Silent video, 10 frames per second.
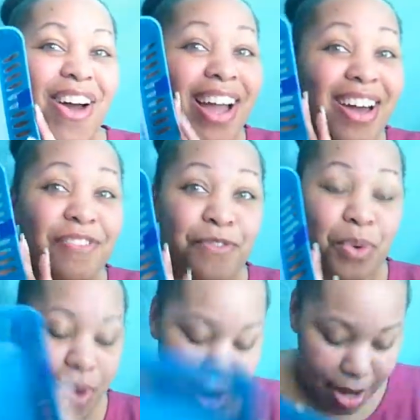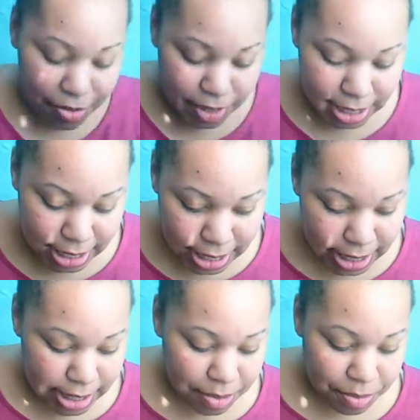I got 4 of
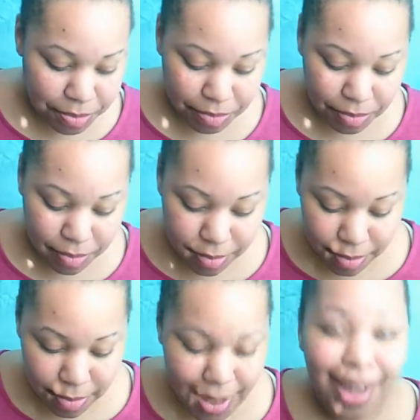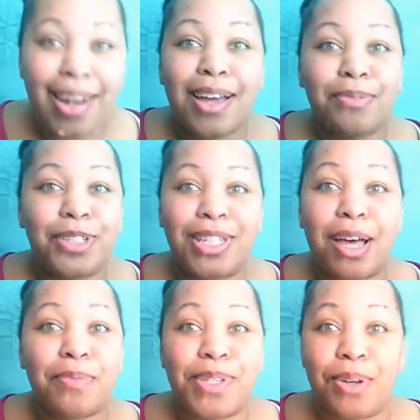these. And
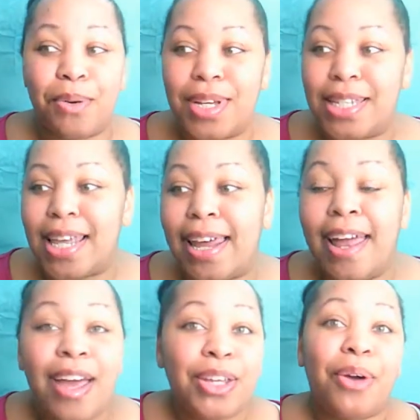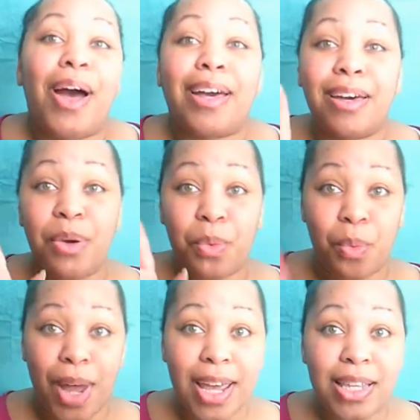I'm so excited. Yo, I
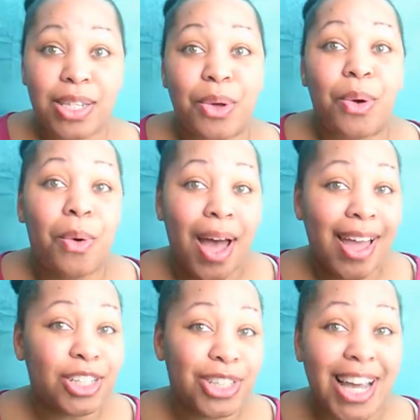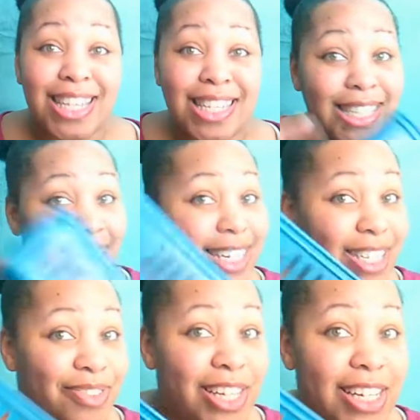couldn't wait. So I actually got
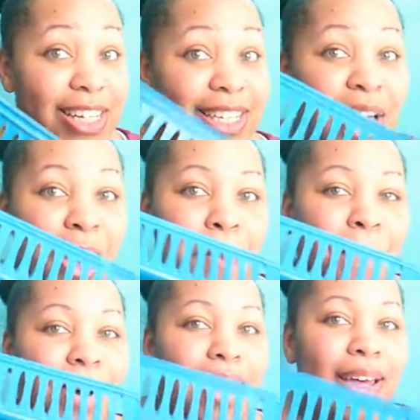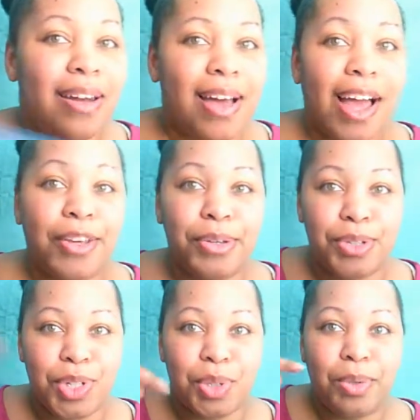6 of these, but I
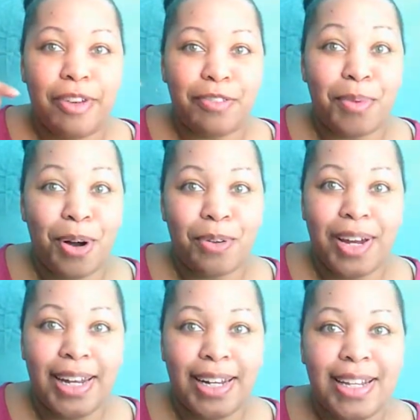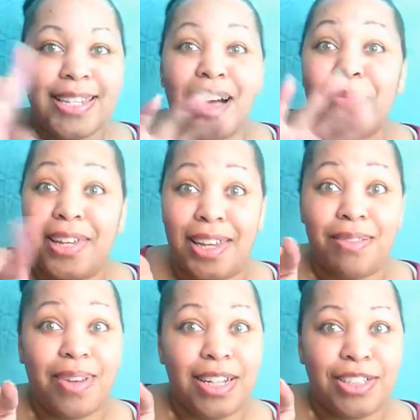used 2 of them already, so I'm
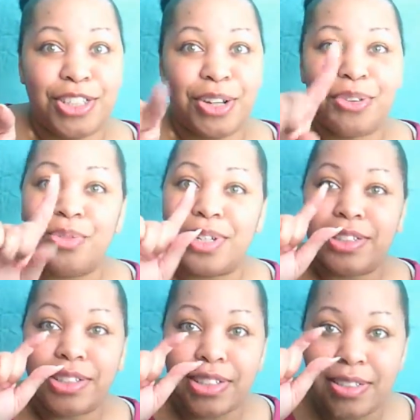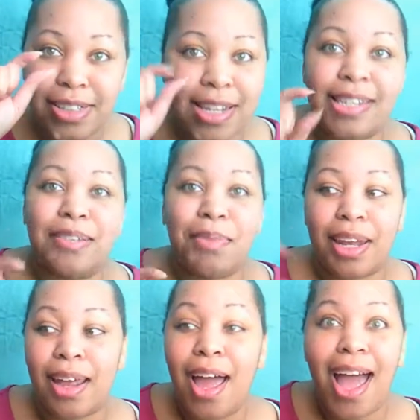getting ready to show you in just a
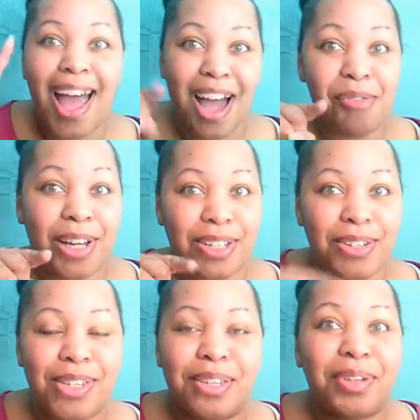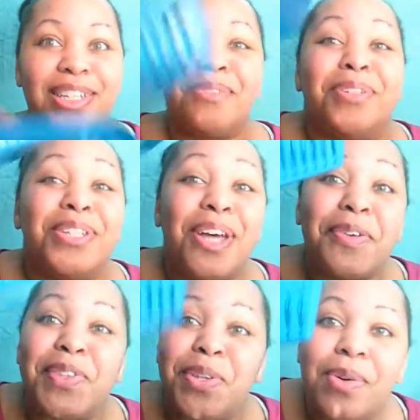minute how I use them, because
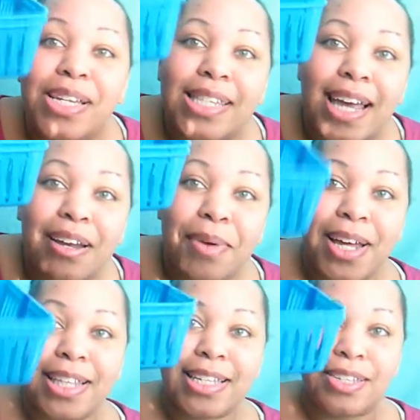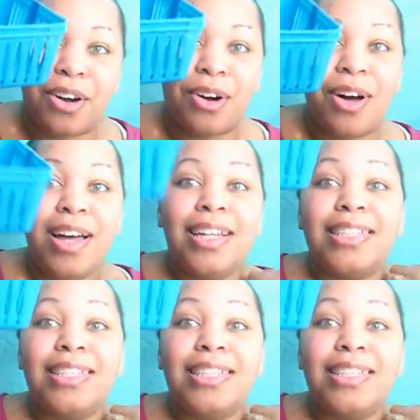I'm so excited about these, y'all.